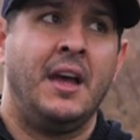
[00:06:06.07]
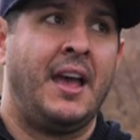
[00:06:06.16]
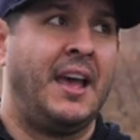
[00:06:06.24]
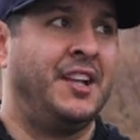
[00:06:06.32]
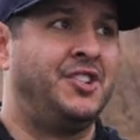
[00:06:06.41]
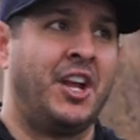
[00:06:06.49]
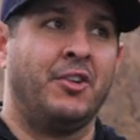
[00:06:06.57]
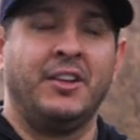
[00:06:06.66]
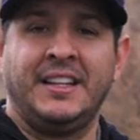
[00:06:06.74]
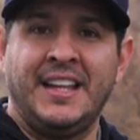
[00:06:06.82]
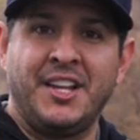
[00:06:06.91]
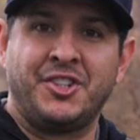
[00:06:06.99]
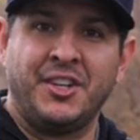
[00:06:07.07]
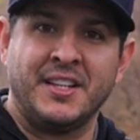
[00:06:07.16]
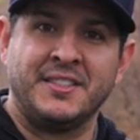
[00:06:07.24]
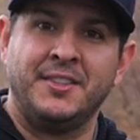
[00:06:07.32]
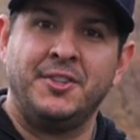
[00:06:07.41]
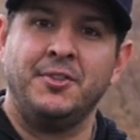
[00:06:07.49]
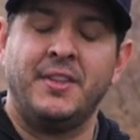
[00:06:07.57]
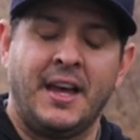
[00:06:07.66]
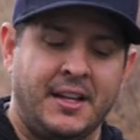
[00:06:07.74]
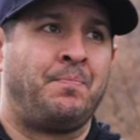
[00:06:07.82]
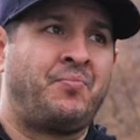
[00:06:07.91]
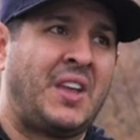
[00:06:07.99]
and generally nature doesn't do
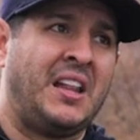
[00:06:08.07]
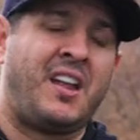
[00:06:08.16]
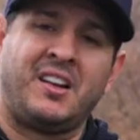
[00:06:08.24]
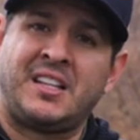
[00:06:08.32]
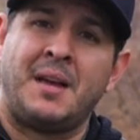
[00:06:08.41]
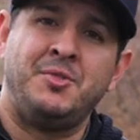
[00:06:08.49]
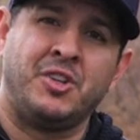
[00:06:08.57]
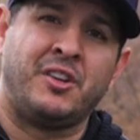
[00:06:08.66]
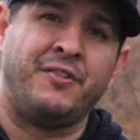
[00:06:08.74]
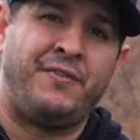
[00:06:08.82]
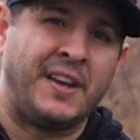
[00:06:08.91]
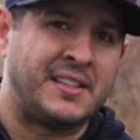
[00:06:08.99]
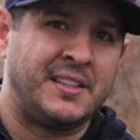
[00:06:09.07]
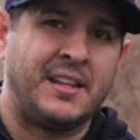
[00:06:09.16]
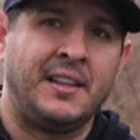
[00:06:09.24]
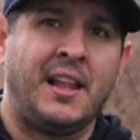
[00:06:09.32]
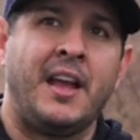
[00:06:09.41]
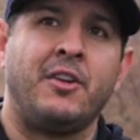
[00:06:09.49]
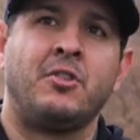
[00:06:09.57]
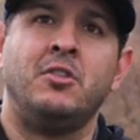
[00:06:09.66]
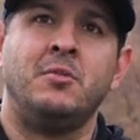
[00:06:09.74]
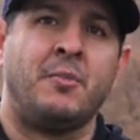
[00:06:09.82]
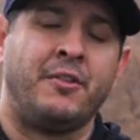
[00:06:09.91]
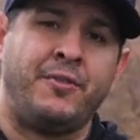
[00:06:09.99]
that a lot of times you can fix it in lightroom or